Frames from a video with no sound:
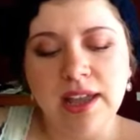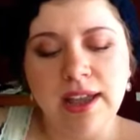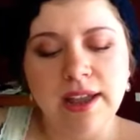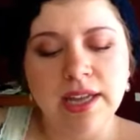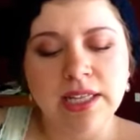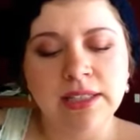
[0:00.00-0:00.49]

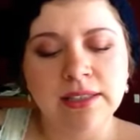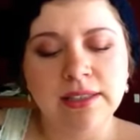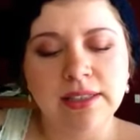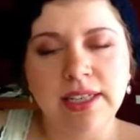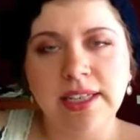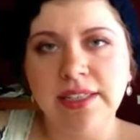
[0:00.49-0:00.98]
And
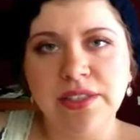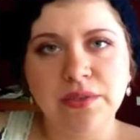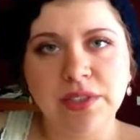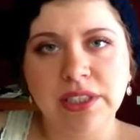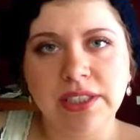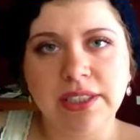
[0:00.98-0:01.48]
it is a
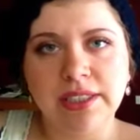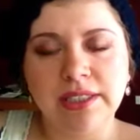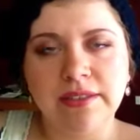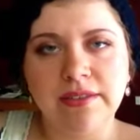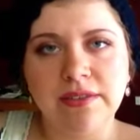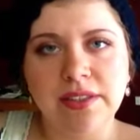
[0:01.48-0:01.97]
really
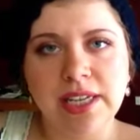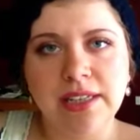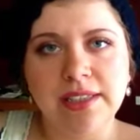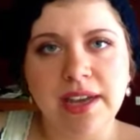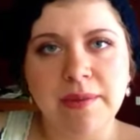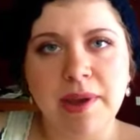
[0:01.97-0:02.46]
good
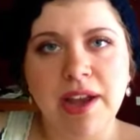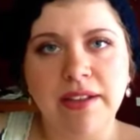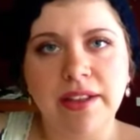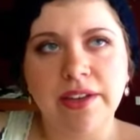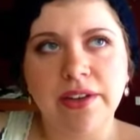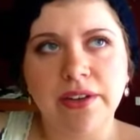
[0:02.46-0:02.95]
daytime
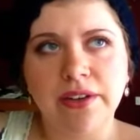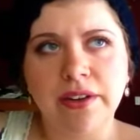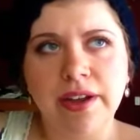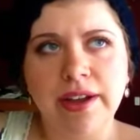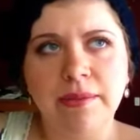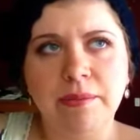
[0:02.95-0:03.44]
highlighter
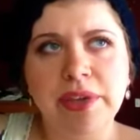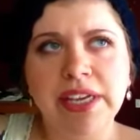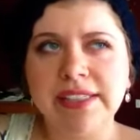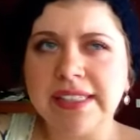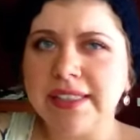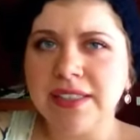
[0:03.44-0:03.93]

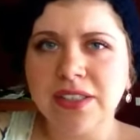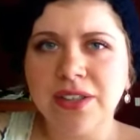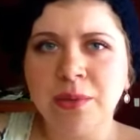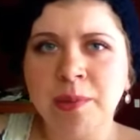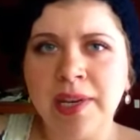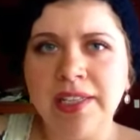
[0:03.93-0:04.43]
because it is
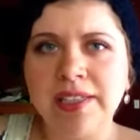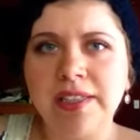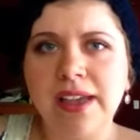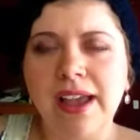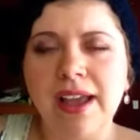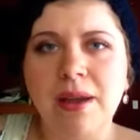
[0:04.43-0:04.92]
luminous,
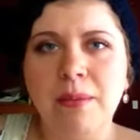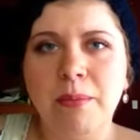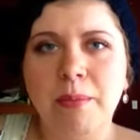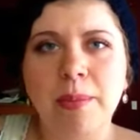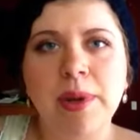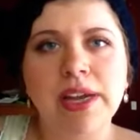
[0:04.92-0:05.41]

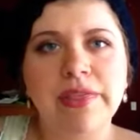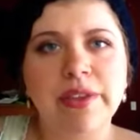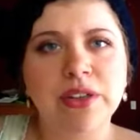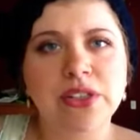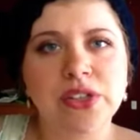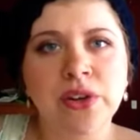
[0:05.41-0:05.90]
but
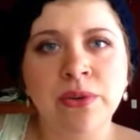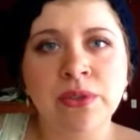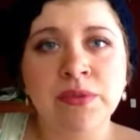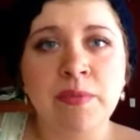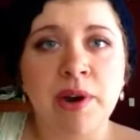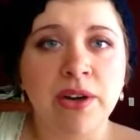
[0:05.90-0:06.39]
there's no
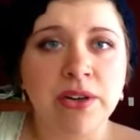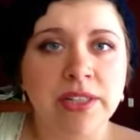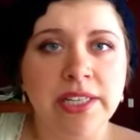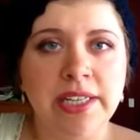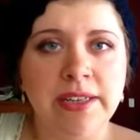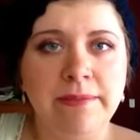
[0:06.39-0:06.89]
sparkle
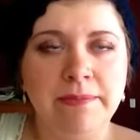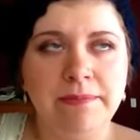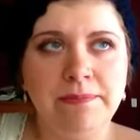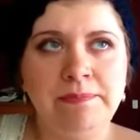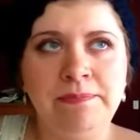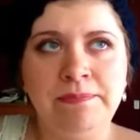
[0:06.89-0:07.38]
in it.
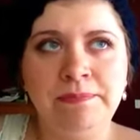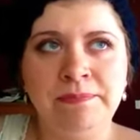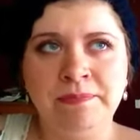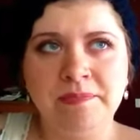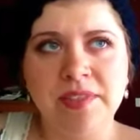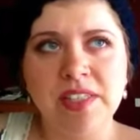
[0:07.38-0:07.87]

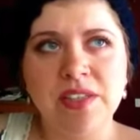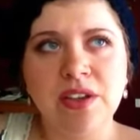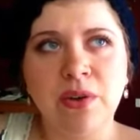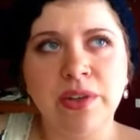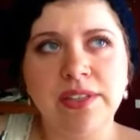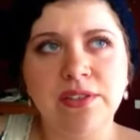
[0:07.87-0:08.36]

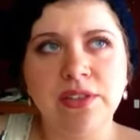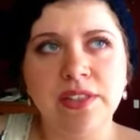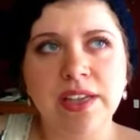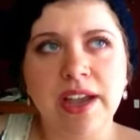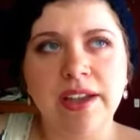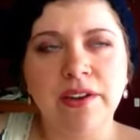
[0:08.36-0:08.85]
So it's
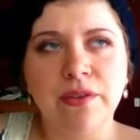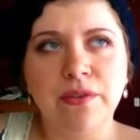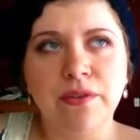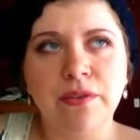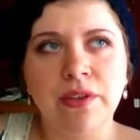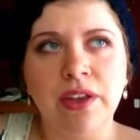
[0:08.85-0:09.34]
just kind
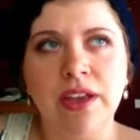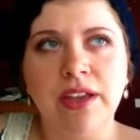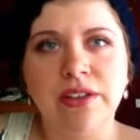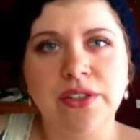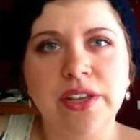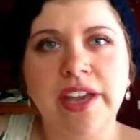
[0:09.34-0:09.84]

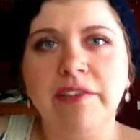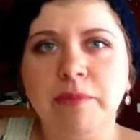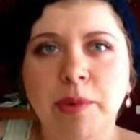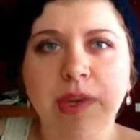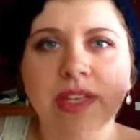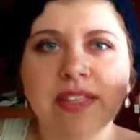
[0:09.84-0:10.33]
of
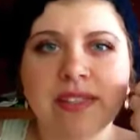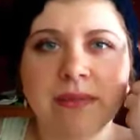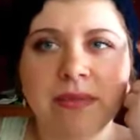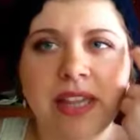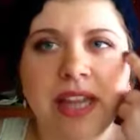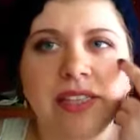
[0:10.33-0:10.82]
brings
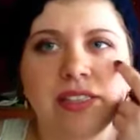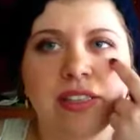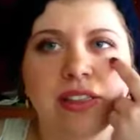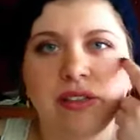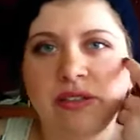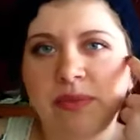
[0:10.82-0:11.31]
some light
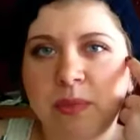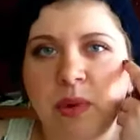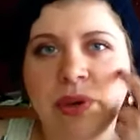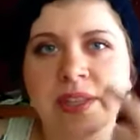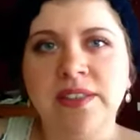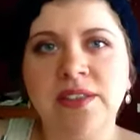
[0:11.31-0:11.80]
to those
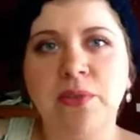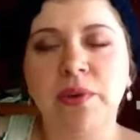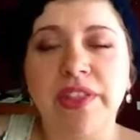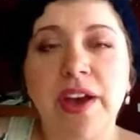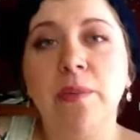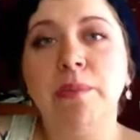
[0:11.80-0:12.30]
points
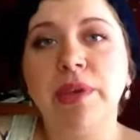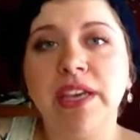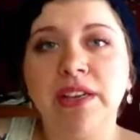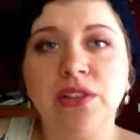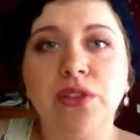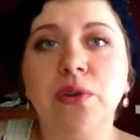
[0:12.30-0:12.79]
without
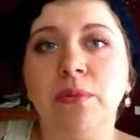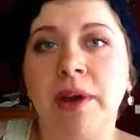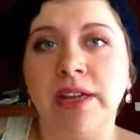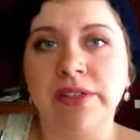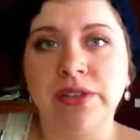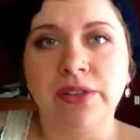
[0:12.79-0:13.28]
being too
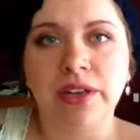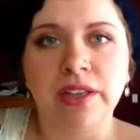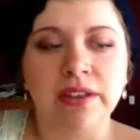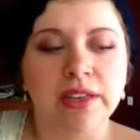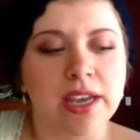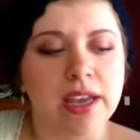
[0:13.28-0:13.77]
much during
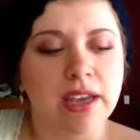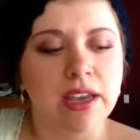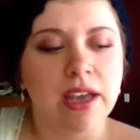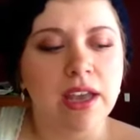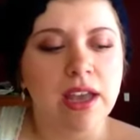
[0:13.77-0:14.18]
the day.